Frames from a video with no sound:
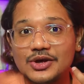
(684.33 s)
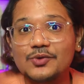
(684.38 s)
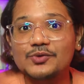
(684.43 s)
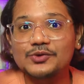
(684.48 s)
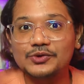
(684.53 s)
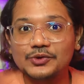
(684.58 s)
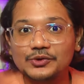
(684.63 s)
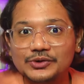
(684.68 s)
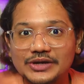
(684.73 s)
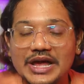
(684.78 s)

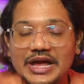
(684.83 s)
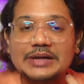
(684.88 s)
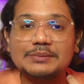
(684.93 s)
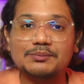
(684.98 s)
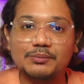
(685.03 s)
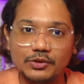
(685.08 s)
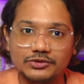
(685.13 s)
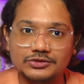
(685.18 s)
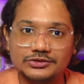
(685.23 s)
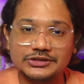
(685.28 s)
sound good
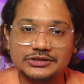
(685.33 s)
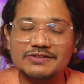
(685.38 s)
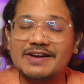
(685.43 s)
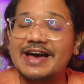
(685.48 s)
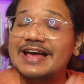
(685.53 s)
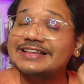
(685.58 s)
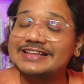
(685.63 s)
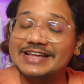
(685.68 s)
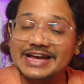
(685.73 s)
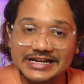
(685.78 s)
and positive
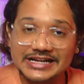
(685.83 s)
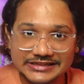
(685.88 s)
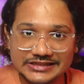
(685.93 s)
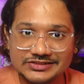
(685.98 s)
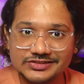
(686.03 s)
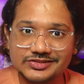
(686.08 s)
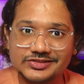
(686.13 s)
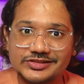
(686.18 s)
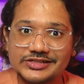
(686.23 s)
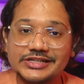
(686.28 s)
and they are
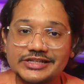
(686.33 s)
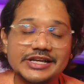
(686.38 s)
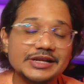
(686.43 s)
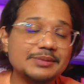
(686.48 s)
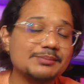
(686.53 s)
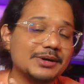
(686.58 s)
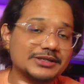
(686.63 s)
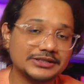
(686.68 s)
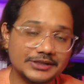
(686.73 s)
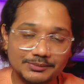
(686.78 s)
necessary
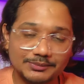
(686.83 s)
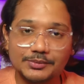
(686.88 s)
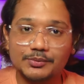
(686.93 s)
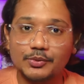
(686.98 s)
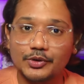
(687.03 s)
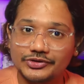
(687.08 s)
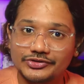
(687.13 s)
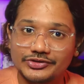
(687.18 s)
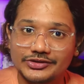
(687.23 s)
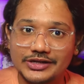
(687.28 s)
in multiple
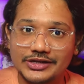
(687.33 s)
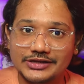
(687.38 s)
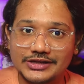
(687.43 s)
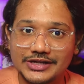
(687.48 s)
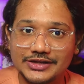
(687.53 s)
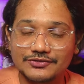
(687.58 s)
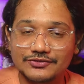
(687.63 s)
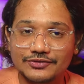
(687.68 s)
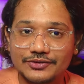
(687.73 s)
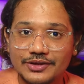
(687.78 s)
points in our
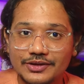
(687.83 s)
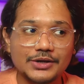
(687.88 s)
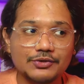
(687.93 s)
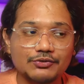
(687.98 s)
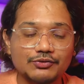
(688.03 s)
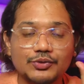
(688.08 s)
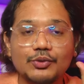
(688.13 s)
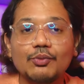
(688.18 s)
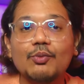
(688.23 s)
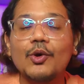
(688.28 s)
life. But
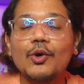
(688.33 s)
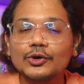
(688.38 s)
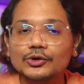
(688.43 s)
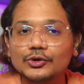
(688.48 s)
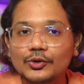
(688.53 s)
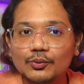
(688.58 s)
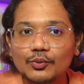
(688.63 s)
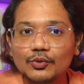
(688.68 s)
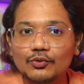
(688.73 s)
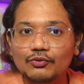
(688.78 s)
if we want
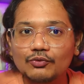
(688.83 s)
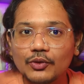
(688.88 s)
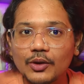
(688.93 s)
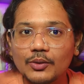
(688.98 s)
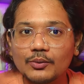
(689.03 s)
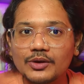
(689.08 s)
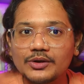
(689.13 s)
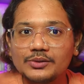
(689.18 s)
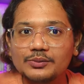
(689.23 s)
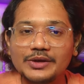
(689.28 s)
to move
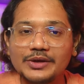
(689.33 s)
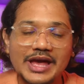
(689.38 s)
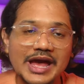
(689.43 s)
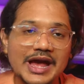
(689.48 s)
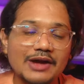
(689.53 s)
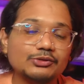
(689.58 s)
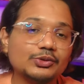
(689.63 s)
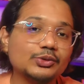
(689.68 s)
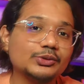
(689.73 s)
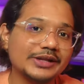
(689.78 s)
forward, we
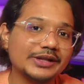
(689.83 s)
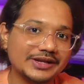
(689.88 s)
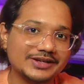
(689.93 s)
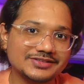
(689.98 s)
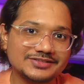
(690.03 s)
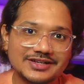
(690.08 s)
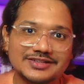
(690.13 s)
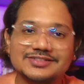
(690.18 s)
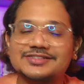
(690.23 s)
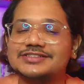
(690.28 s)
have to take a
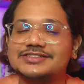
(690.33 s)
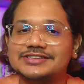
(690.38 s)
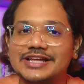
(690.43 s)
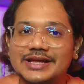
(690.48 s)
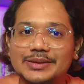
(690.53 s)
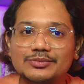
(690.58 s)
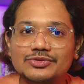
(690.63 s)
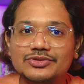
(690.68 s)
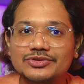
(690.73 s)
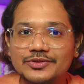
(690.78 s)
chance at
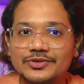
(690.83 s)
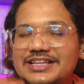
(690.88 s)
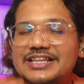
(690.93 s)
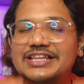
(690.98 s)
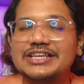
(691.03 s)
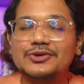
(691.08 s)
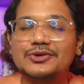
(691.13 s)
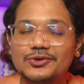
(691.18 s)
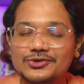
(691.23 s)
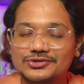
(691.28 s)
times. And the
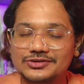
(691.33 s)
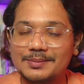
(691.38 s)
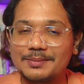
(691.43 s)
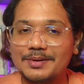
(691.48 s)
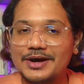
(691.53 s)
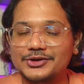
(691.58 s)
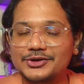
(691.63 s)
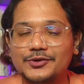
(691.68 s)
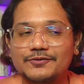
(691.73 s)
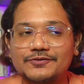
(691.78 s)
ego is the
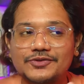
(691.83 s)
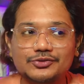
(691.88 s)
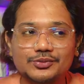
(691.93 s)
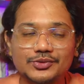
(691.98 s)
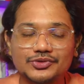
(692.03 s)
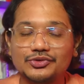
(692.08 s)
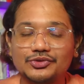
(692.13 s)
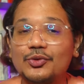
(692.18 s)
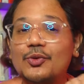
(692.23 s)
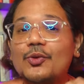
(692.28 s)
part of us
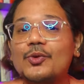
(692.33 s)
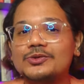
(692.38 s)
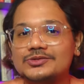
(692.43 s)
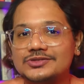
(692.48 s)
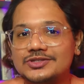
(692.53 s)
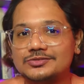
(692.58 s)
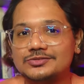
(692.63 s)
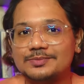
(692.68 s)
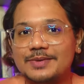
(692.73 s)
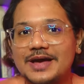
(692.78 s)
which
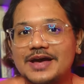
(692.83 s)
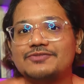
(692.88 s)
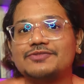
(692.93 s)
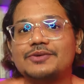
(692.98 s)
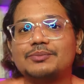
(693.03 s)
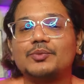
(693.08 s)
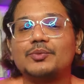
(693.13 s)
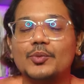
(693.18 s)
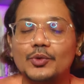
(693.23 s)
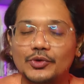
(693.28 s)
holds us back
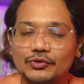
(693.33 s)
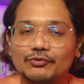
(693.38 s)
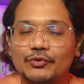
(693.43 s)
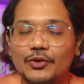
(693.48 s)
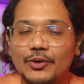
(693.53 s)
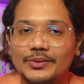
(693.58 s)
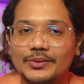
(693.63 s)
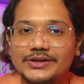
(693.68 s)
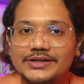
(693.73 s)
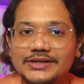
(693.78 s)
from moving
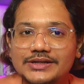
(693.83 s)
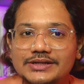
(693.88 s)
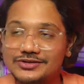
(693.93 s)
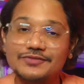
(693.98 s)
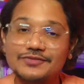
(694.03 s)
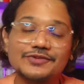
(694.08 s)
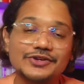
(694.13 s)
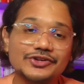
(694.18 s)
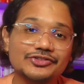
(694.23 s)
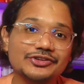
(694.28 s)
forward. Once
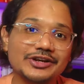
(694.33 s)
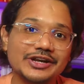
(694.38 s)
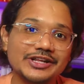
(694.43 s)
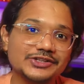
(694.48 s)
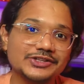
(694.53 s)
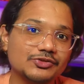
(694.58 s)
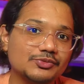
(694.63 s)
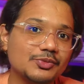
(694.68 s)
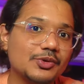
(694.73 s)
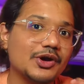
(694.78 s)
I finished
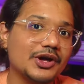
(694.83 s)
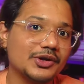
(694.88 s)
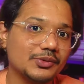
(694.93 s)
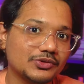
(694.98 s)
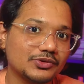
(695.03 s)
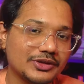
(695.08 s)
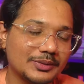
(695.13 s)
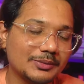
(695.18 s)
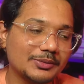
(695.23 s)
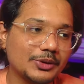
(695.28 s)
reading this book, I
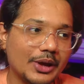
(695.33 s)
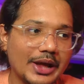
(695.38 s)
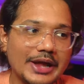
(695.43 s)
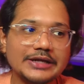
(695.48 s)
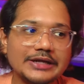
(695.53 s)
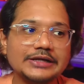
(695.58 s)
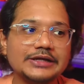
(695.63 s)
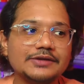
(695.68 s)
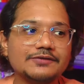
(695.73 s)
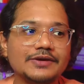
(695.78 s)
was able to
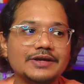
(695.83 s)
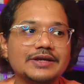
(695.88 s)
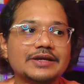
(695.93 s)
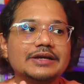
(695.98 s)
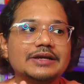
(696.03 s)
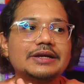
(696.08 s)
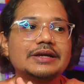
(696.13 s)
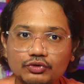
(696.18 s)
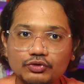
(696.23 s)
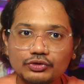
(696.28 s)
identify
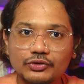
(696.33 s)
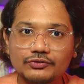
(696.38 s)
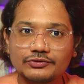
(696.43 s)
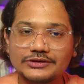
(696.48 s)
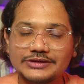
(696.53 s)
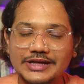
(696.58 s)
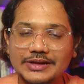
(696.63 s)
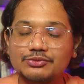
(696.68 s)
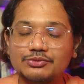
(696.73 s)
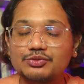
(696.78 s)
most of
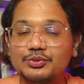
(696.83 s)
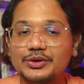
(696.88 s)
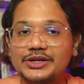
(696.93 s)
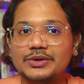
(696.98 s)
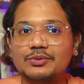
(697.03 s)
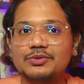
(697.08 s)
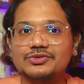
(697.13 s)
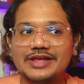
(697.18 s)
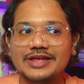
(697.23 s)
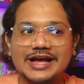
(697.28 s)
the times when
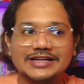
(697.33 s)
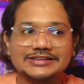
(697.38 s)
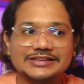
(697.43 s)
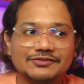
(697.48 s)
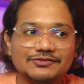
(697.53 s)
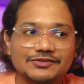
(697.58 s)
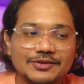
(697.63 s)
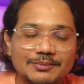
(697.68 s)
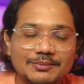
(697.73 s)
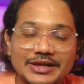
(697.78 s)
I was
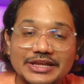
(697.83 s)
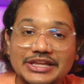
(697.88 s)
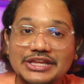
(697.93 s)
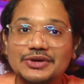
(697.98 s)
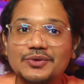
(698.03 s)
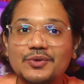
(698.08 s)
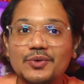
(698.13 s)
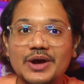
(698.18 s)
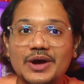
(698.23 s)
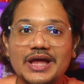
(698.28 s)
acting from my
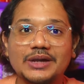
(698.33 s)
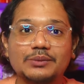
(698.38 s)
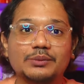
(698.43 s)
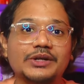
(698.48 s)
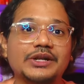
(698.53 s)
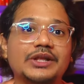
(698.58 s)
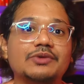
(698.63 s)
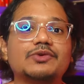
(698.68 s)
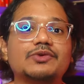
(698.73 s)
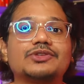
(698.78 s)
ego and
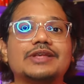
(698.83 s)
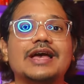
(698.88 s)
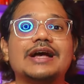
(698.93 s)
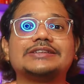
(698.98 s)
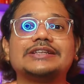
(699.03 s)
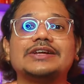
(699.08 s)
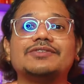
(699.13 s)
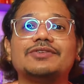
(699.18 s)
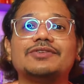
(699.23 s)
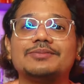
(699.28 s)
when I was
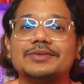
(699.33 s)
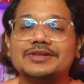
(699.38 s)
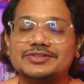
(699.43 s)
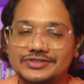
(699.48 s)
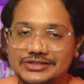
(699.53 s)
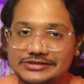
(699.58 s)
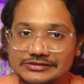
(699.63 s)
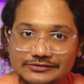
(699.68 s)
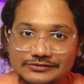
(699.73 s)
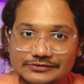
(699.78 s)
acting from
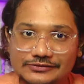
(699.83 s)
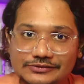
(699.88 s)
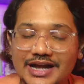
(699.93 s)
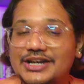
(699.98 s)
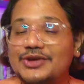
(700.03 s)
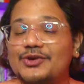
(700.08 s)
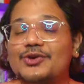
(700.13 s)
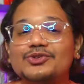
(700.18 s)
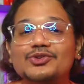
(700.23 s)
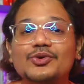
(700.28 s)
myself.
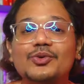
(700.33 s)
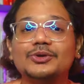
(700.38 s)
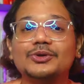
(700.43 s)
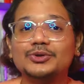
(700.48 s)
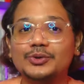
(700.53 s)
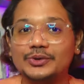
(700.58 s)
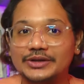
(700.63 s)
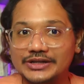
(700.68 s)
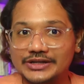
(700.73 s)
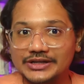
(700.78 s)
And I also want
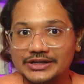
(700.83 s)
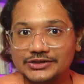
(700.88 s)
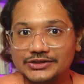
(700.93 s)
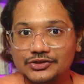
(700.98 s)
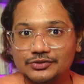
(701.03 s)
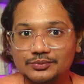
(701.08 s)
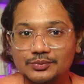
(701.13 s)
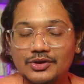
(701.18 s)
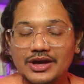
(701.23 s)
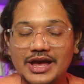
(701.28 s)
to reread
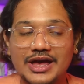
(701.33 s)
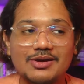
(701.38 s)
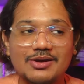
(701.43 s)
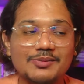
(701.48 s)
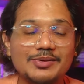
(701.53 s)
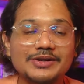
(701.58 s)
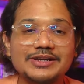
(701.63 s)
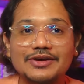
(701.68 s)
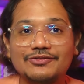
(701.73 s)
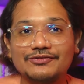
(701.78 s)
this book. I'm a
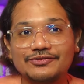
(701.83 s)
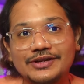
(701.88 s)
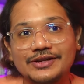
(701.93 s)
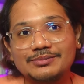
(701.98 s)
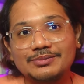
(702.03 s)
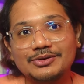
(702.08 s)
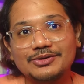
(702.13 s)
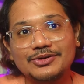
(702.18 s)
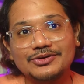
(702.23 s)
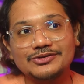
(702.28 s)
bit
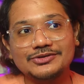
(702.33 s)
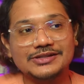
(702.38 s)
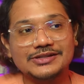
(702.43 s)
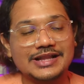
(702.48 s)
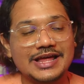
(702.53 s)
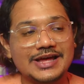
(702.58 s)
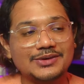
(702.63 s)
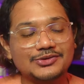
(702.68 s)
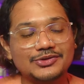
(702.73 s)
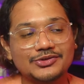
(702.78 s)
afraid because the
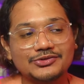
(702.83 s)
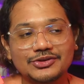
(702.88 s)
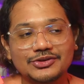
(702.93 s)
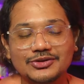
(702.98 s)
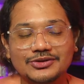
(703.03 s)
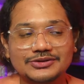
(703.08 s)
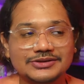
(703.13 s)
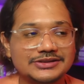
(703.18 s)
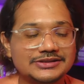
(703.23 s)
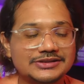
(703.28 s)
language of the
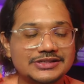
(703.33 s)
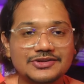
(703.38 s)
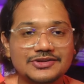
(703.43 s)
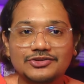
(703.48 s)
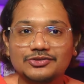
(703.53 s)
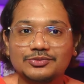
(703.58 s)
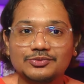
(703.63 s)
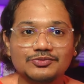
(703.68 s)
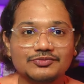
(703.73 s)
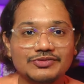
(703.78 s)
author sure
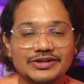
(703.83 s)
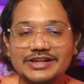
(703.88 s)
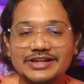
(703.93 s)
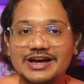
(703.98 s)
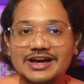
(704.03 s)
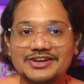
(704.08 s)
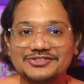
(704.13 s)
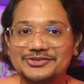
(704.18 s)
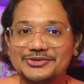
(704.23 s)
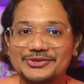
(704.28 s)
is very
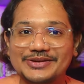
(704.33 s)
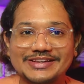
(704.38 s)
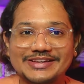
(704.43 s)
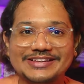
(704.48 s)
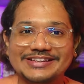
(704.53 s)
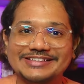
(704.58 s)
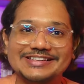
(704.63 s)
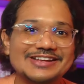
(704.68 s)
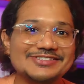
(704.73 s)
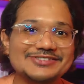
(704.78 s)
harsh. Okay, she
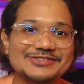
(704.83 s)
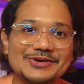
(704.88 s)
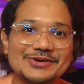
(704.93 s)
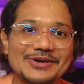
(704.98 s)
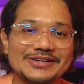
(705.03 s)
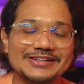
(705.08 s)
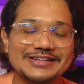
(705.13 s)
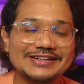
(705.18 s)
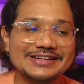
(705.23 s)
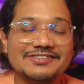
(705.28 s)
she does
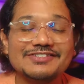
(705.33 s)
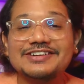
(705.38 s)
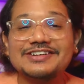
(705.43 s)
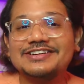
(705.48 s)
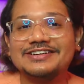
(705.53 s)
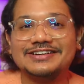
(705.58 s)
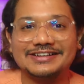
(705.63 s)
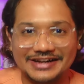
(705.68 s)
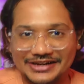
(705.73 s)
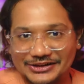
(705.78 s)
not even
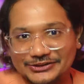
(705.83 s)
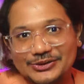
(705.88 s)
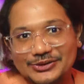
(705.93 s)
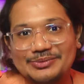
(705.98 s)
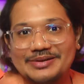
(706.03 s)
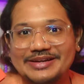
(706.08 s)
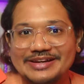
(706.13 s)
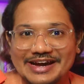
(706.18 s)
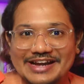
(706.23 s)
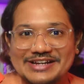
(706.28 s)
try to
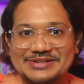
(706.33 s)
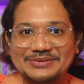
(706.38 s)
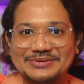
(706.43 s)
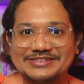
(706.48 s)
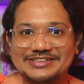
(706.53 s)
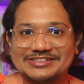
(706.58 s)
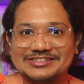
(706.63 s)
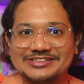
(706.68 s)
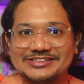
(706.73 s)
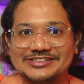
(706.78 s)
be kind
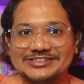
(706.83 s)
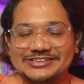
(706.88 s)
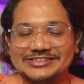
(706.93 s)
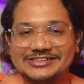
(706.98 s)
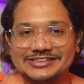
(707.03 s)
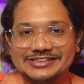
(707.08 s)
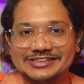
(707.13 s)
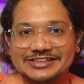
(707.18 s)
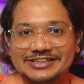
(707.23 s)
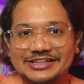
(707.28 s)
with us here.
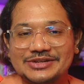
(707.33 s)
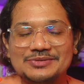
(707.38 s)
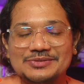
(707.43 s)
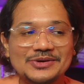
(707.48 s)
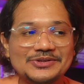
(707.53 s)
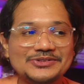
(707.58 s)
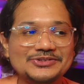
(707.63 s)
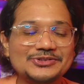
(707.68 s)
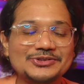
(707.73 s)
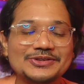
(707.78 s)
He
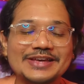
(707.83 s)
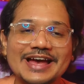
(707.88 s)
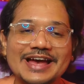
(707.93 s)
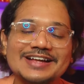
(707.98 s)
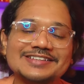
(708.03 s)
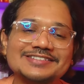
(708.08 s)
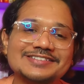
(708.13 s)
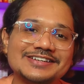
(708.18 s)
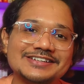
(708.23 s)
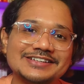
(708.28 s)
wants to
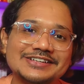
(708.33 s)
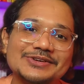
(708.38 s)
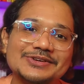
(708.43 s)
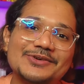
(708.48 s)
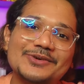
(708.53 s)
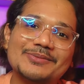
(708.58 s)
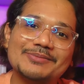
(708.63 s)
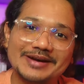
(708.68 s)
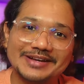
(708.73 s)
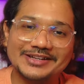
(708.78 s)
catch our
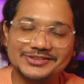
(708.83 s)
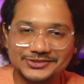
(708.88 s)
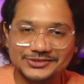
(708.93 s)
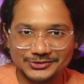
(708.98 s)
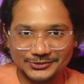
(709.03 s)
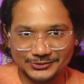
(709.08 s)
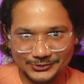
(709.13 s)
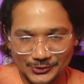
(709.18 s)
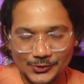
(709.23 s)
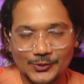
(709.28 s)
ego by its
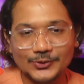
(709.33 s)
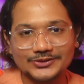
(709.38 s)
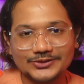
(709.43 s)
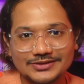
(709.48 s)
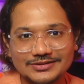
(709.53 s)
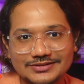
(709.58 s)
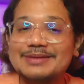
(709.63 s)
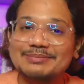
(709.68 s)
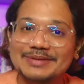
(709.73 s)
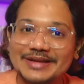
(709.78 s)
throat
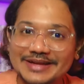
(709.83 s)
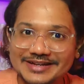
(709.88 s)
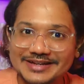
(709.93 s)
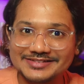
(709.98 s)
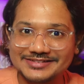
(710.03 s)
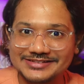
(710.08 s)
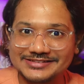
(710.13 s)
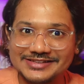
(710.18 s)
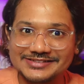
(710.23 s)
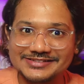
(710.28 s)
and make
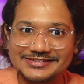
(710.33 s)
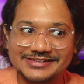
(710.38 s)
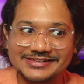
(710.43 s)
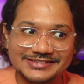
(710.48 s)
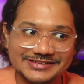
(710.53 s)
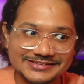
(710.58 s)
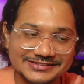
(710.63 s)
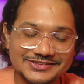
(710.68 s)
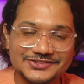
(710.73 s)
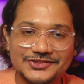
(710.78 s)
us understand
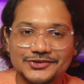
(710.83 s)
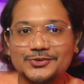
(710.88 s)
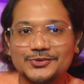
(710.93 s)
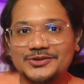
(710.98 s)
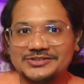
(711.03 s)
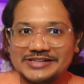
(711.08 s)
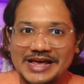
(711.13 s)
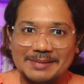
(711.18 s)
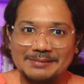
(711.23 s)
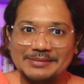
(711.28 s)
that this is
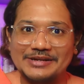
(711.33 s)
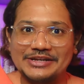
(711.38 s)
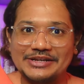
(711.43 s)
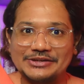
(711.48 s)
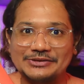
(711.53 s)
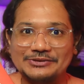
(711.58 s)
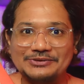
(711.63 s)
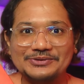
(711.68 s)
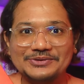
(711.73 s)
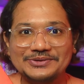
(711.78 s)
what's happening
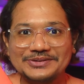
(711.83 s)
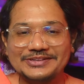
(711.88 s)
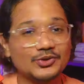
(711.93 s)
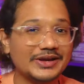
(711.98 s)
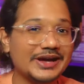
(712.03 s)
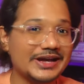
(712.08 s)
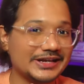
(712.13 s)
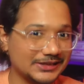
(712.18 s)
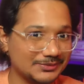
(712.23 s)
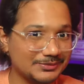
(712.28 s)
in you. So
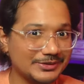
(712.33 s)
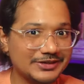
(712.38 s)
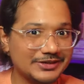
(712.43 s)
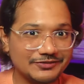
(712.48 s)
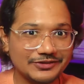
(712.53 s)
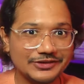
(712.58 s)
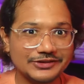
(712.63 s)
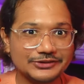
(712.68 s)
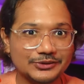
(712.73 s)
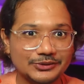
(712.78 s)
yeah, it'll be
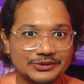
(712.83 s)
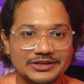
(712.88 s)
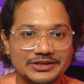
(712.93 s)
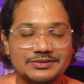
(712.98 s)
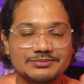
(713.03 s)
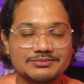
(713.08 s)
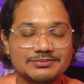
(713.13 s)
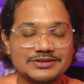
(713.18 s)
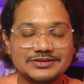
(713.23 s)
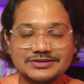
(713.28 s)
difficult to
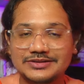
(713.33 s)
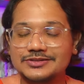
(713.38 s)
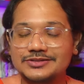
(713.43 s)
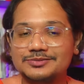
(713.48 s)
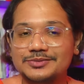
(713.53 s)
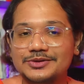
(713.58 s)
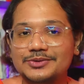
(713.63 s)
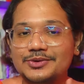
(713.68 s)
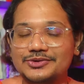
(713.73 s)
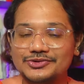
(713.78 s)
read, but trust
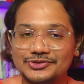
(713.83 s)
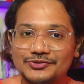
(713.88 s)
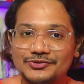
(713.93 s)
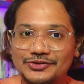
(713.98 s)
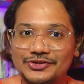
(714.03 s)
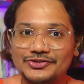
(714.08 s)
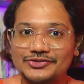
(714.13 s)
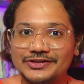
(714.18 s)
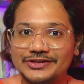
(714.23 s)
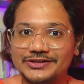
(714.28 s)
me, once you
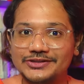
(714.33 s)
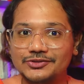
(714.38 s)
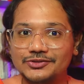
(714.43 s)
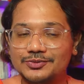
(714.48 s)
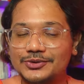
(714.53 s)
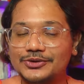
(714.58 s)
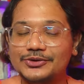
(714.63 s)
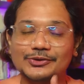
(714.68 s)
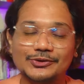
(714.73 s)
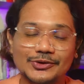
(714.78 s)
finish reading this
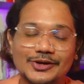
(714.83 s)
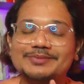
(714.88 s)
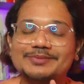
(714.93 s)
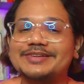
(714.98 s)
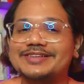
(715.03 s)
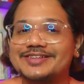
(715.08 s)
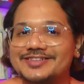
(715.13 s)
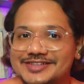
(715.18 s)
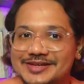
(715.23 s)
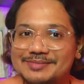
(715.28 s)
book, you'll not
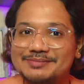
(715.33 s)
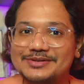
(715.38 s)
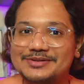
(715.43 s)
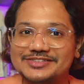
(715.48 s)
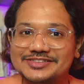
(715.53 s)
be the same